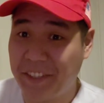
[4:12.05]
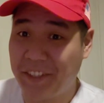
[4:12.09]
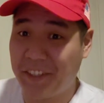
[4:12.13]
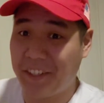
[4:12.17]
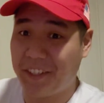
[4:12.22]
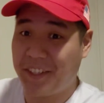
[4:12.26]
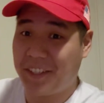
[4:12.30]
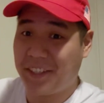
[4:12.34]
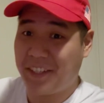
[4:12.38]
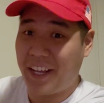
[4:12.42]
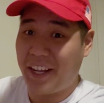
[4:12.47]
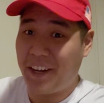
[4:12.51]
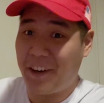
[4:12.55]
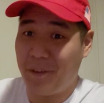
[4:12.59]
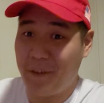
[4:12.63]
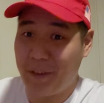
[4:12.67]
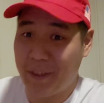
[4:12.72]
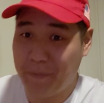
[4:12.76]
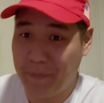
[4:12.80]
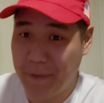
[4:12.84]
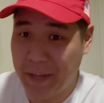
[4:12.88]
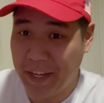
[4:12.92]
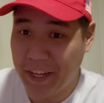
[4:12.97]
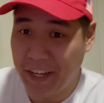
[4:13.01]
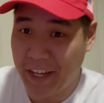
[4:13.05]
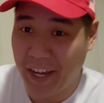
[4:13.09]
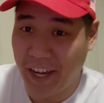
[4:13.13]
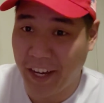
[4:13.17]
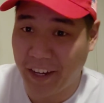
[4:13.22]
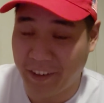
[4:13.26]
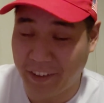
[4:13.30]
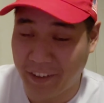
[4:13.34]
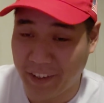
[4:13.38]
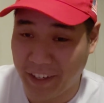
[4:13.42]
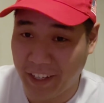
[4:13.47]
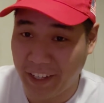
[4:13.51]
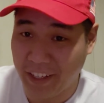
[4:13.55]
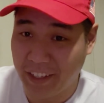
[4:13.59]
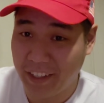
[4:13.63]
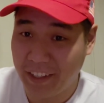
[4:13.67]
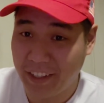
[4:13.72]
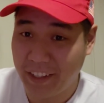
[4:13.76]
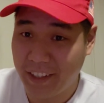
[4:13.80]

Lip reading: just settle with mediocrity.